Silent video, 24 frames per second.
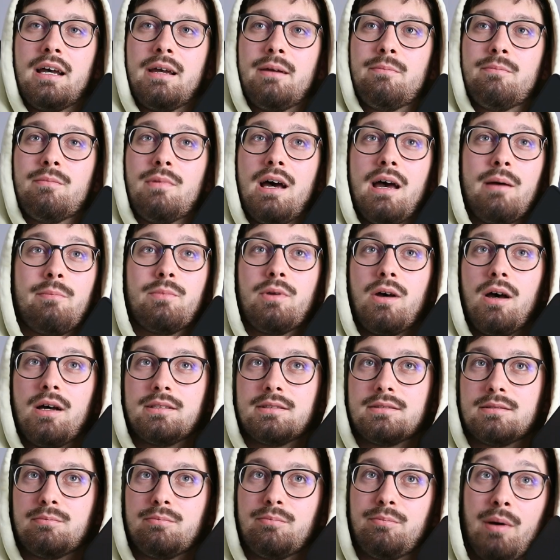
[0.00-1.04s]
I'm
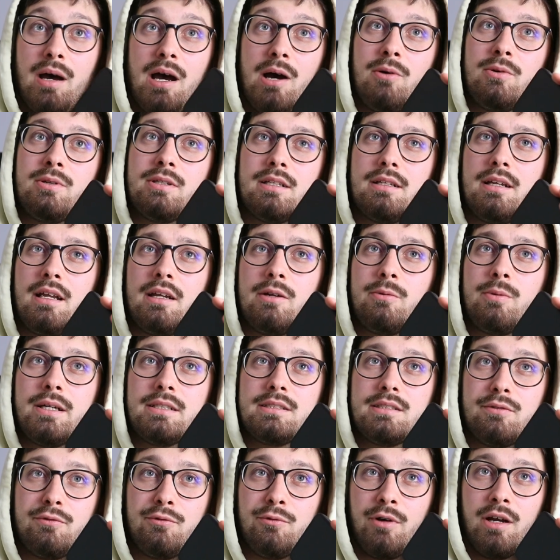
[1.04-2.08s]
not bound in any way
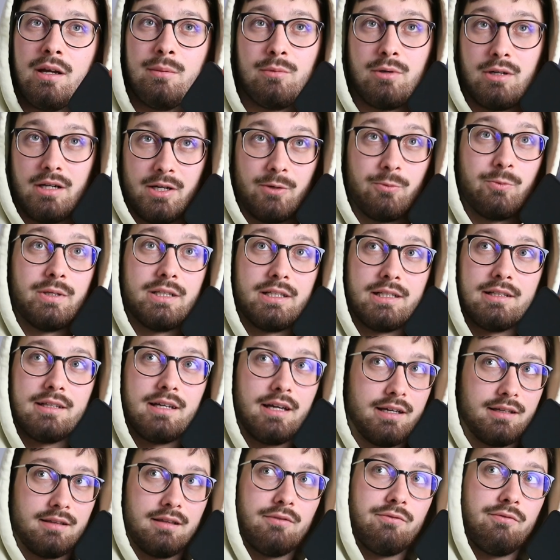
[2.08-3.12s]
to Framer. I really
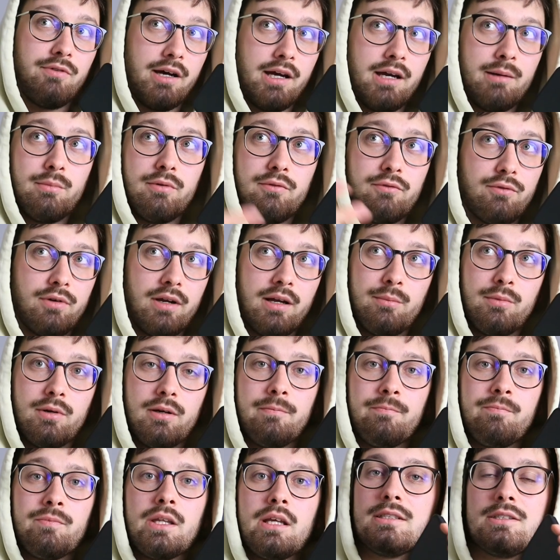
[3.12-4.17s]
like the vibe of
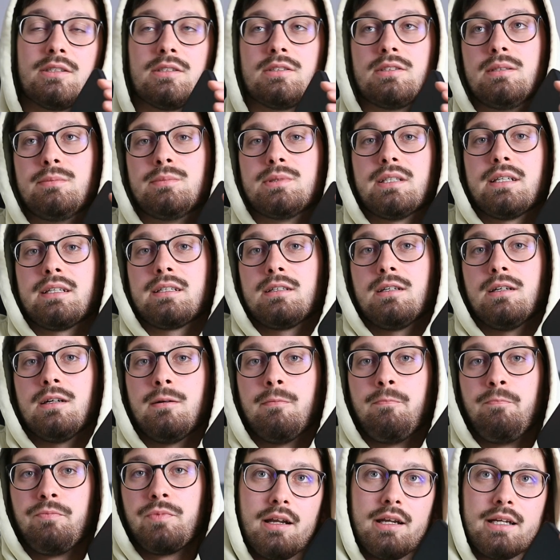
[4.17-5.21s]
Framer. It just seems like
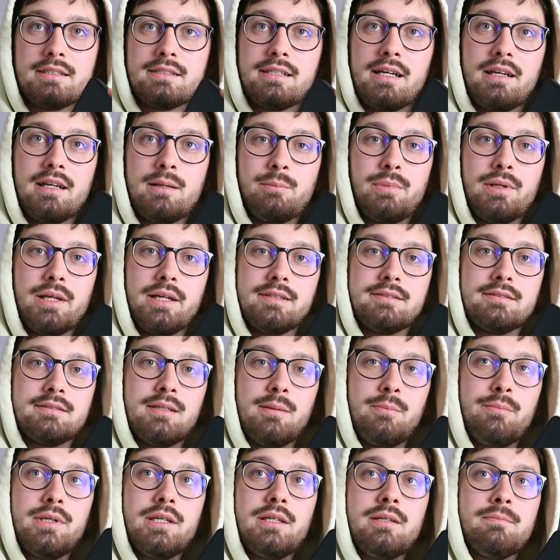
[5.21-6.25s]
an exciting place to
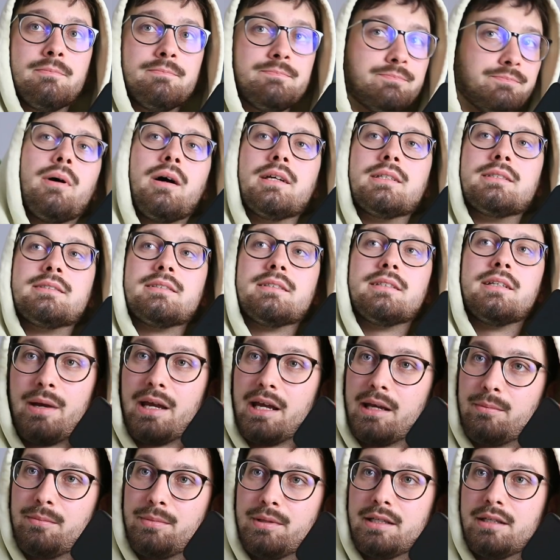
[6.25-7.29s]
be, but
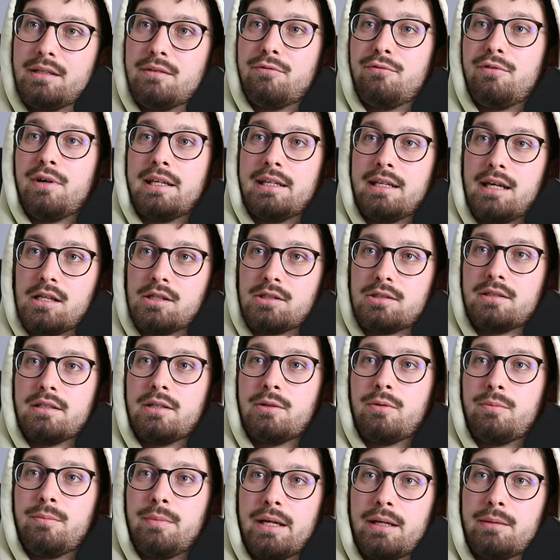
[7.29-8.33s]
maybe financially it
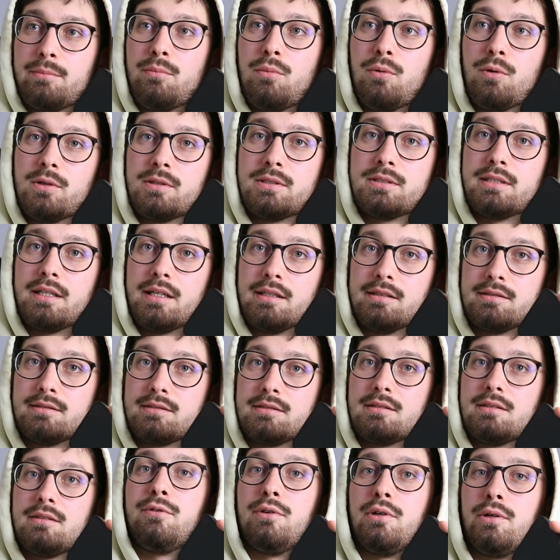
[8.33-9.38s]
would make more
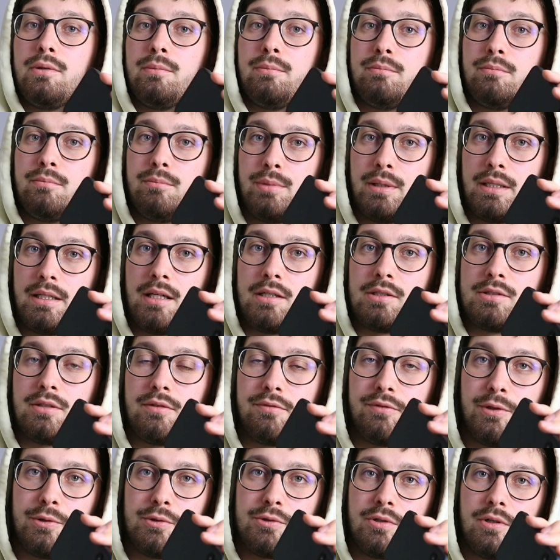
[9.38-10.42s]
sense for potential
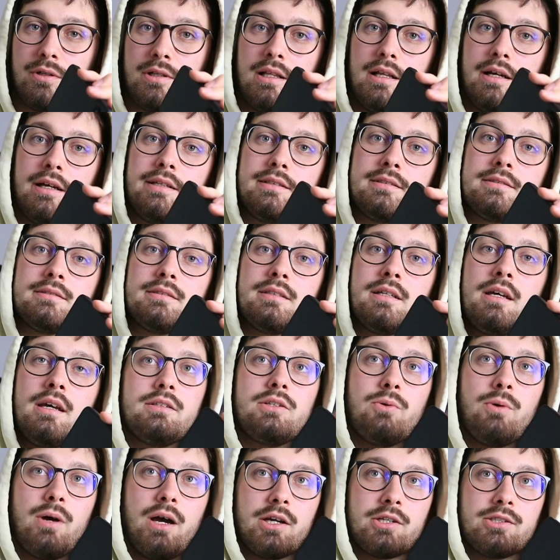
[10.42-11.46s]
future clients
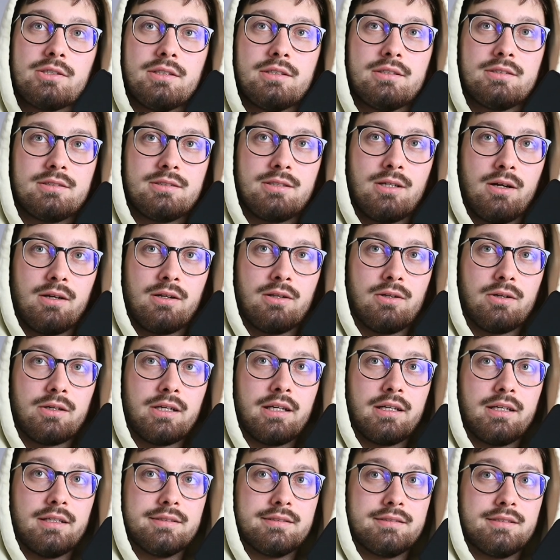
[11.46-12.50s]
to actually start
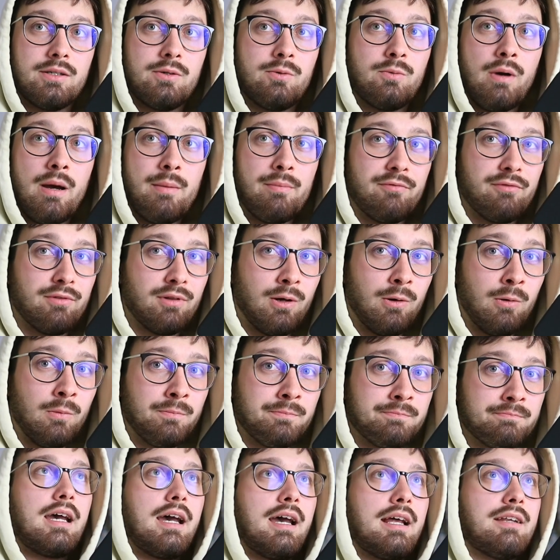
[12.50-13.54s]
looking into Webflow.
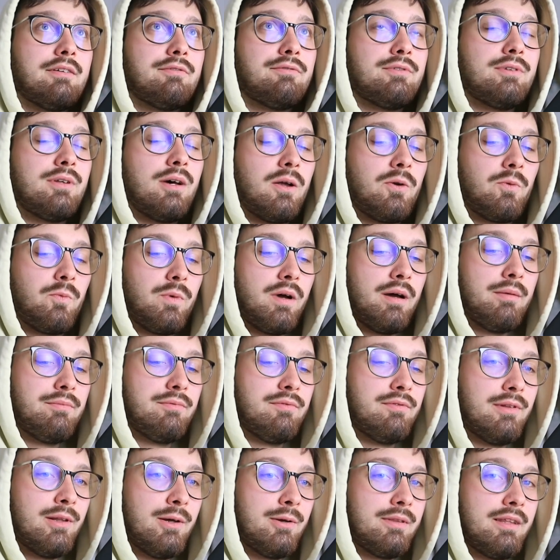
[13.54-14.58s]
And if not
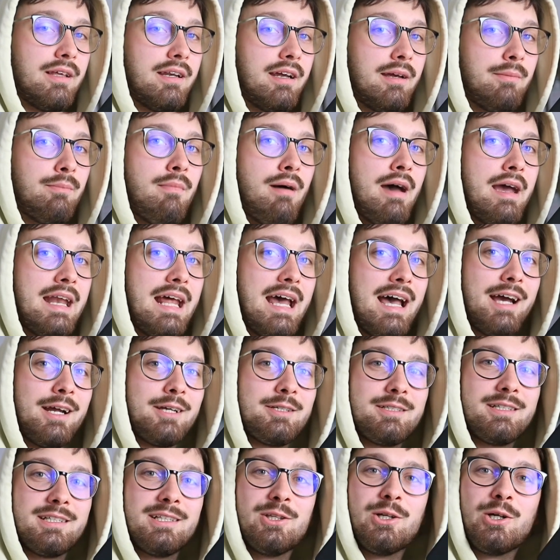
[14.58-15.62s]
Webflow, then I might
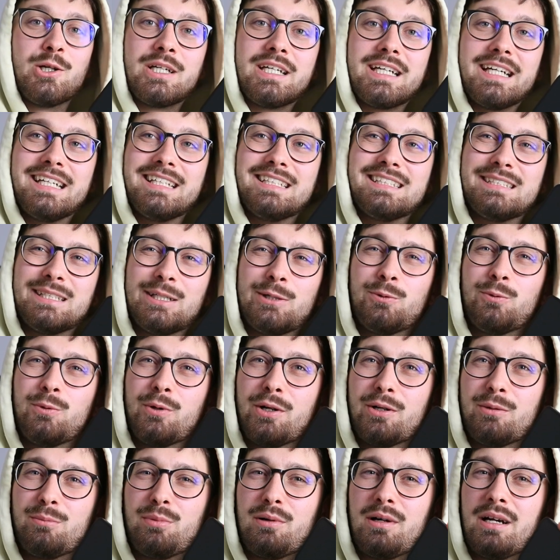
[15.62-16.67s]
actually look into
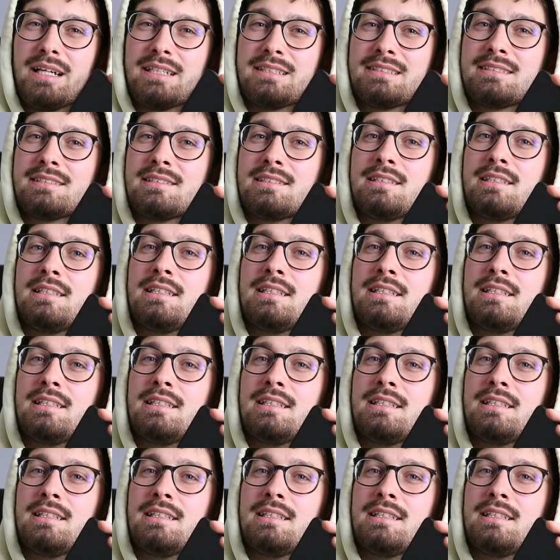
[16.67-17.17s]
WordPress.